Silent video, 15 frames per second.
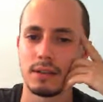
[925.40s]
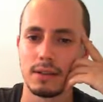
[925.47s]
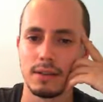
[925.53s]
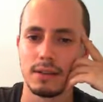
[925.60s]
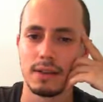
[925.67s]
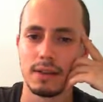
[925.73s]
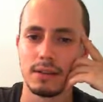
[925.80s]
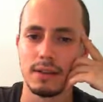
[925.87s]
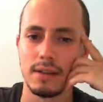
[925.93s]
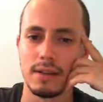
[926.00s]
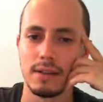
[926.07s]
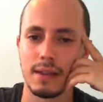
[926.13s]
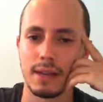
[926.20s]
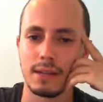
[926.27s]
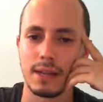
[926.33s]

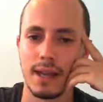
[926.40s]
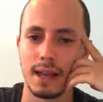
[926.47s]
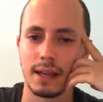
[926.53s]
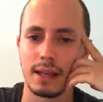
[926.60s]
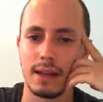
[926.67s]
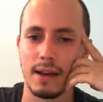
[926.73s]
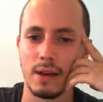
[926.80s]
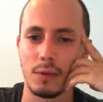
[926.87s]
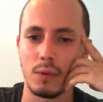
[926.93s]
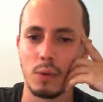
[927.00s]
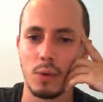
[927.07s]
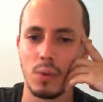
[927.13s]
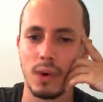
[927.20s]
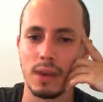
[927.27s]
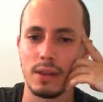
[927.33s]
continuing the attack and now
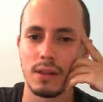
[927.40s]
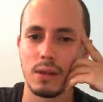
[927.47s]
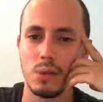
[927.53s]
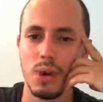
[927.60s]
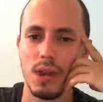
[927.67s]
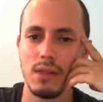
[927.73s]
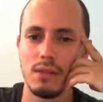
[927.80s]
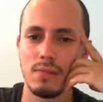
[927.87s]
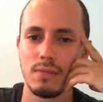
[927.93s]
winning the queen.